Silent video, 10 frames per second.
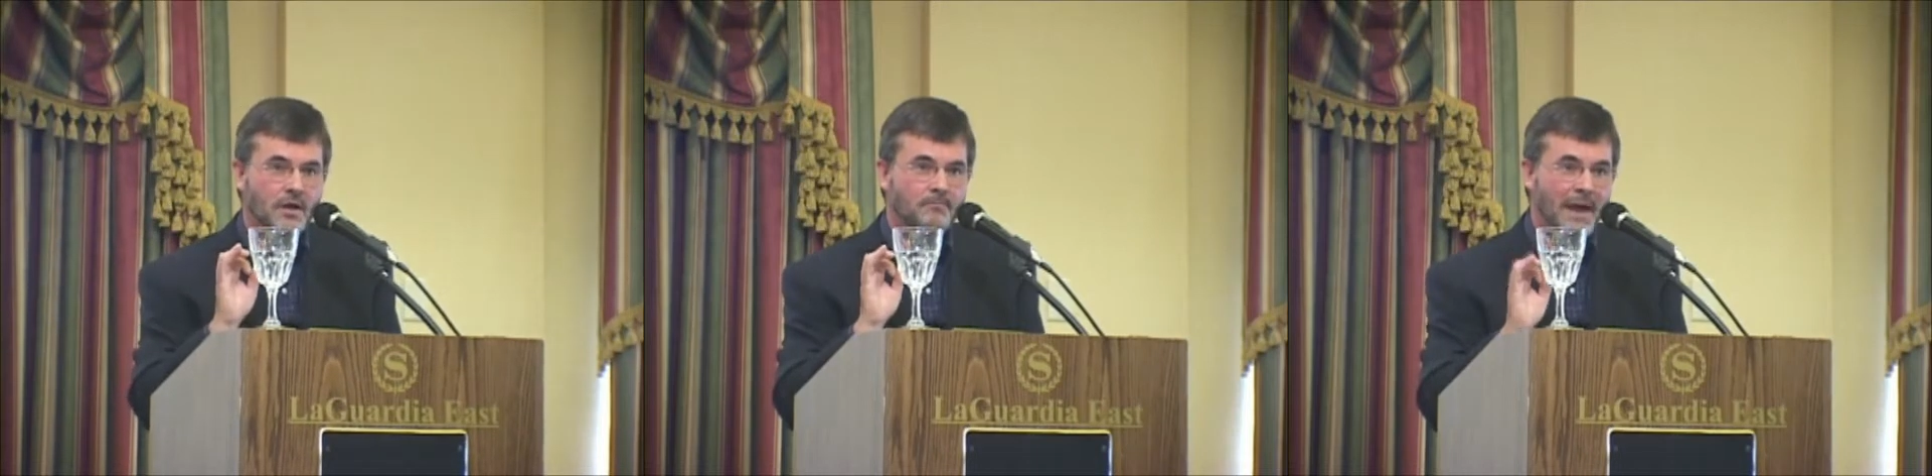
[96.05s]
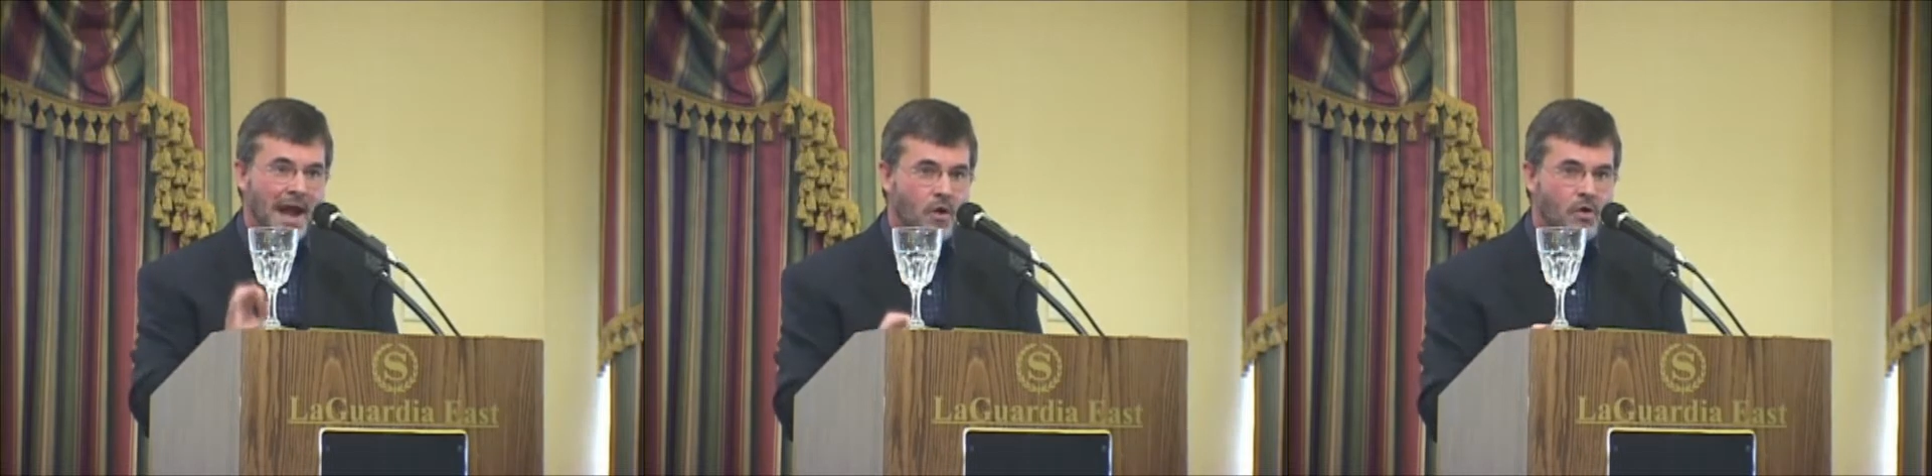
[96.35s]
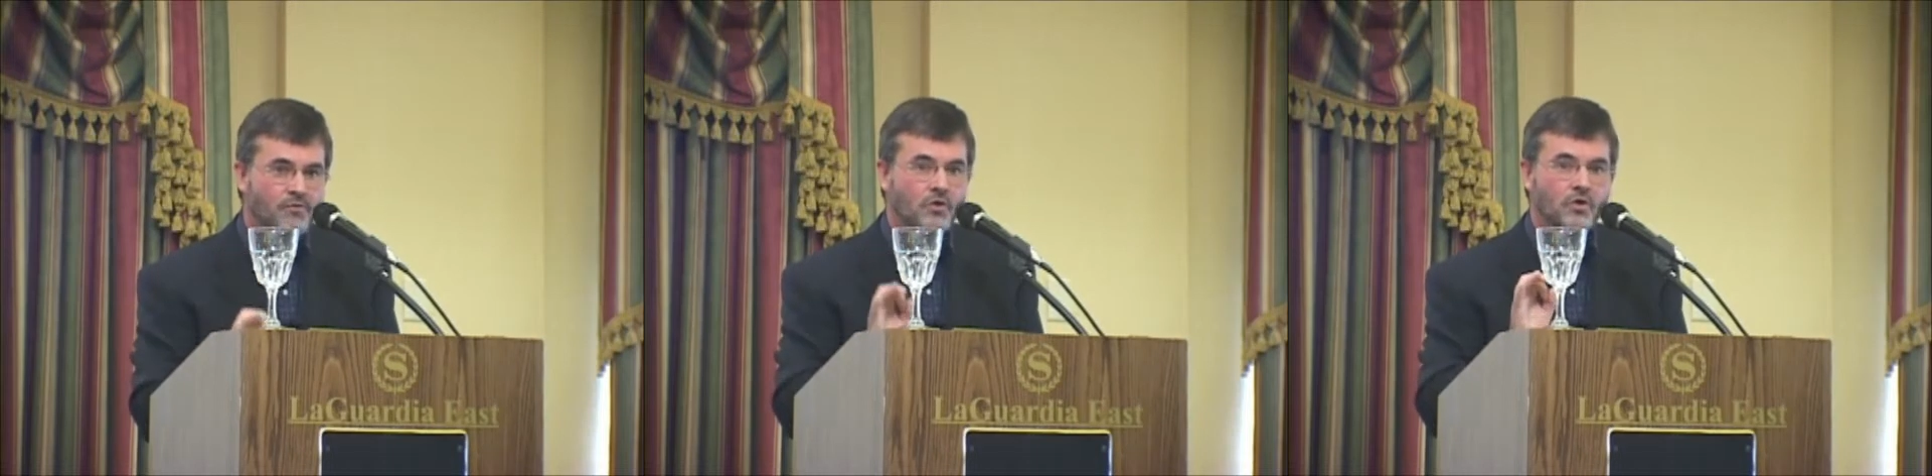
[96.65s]

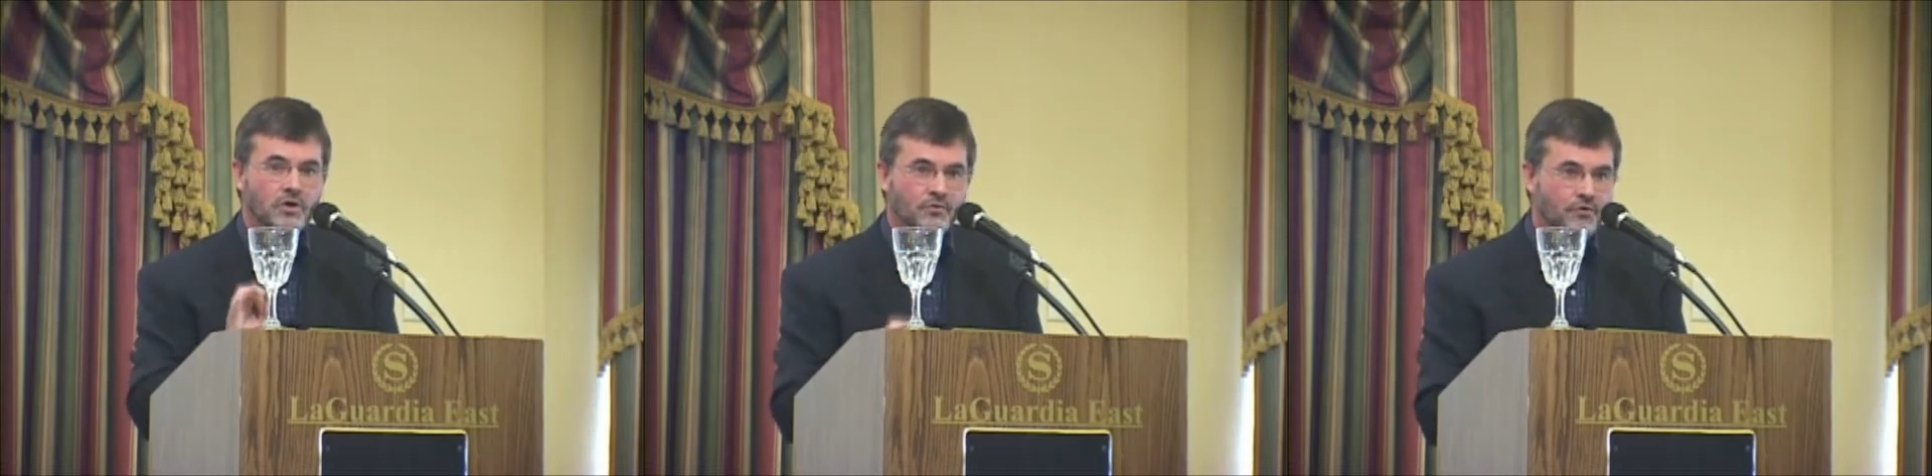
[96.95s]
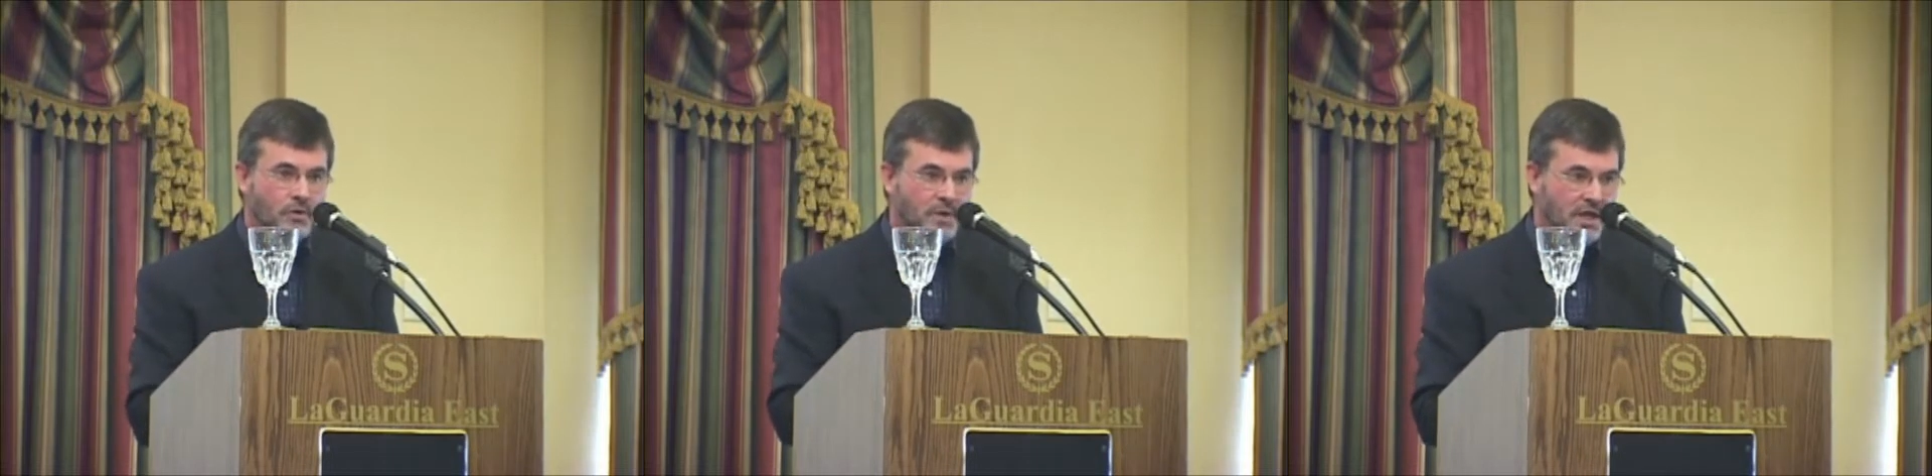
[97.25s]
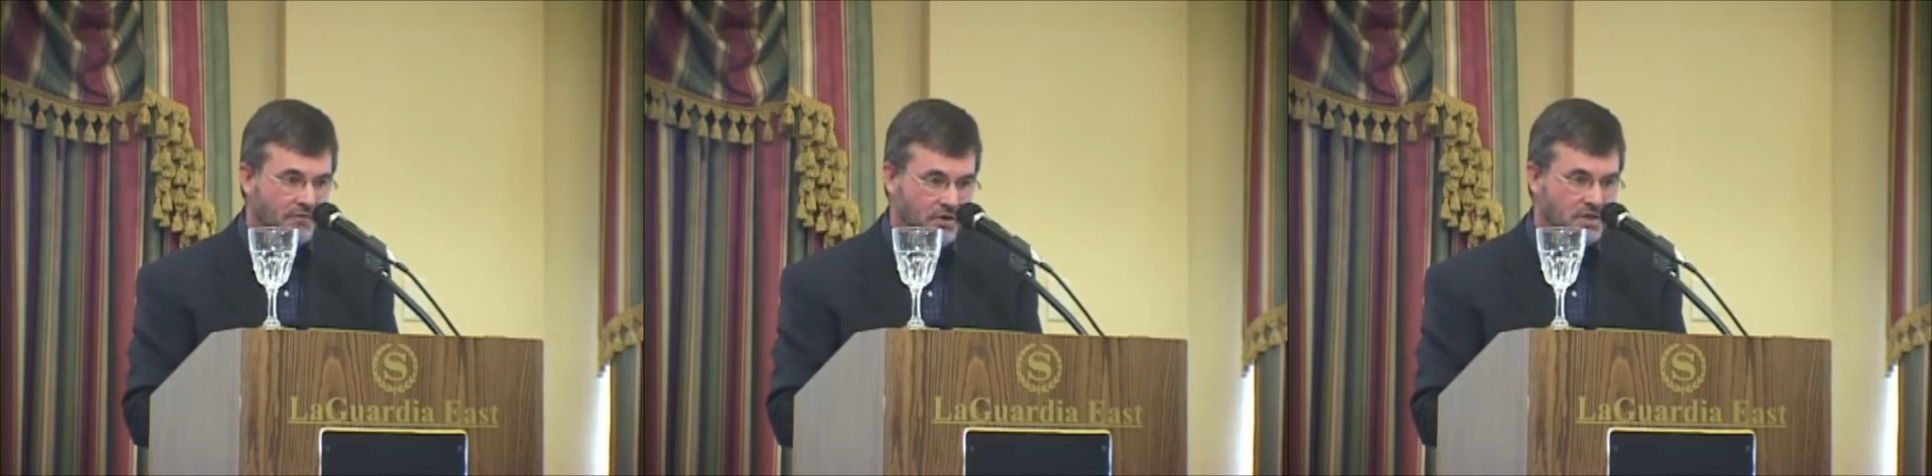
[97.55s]
powerful confirming
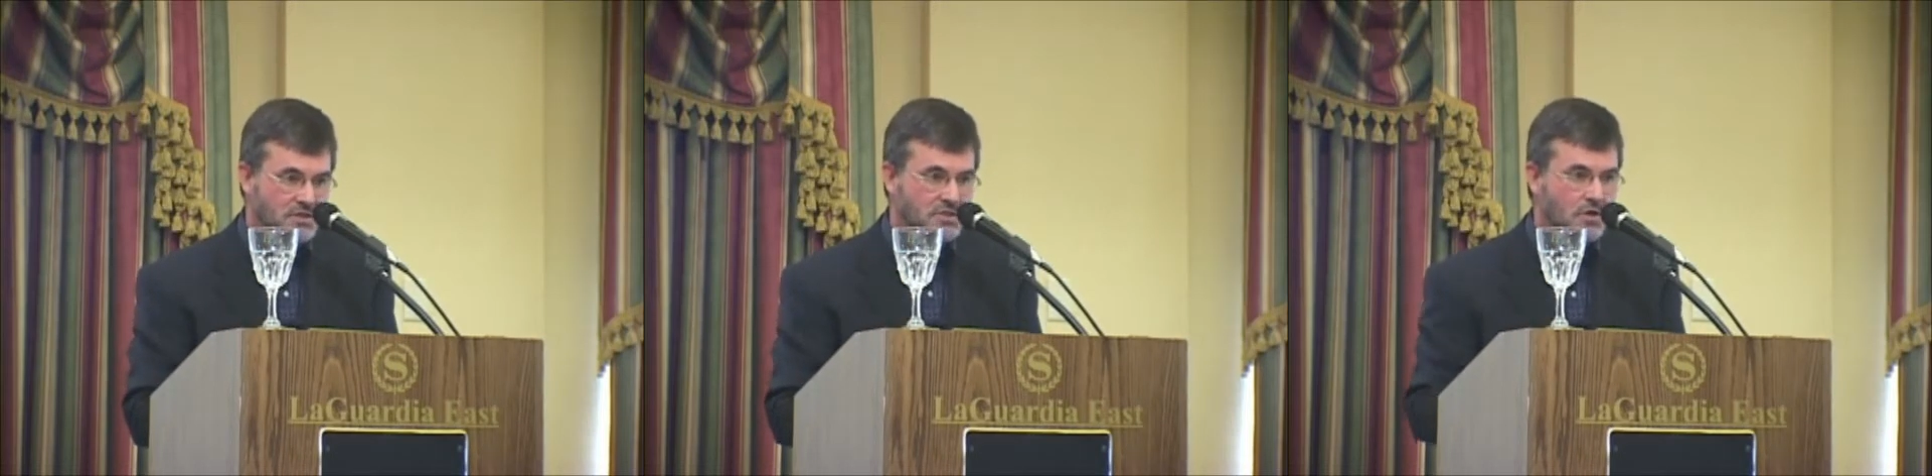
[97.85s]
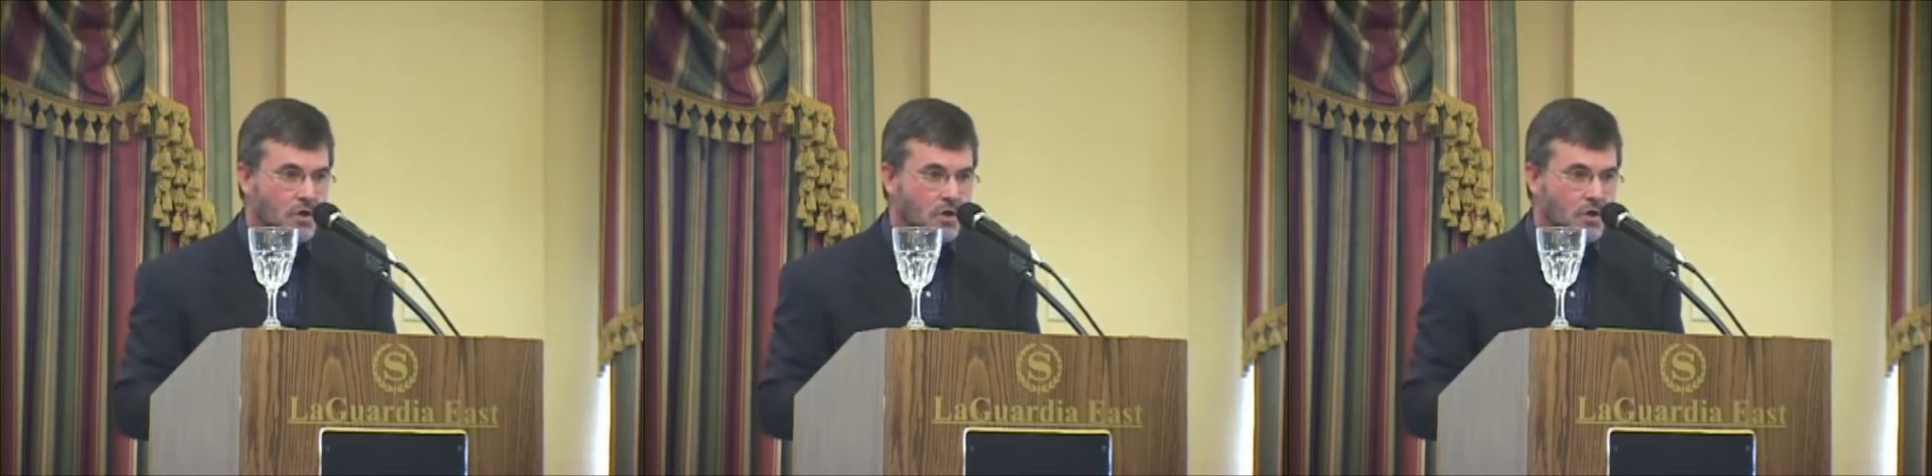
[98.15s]
evidence.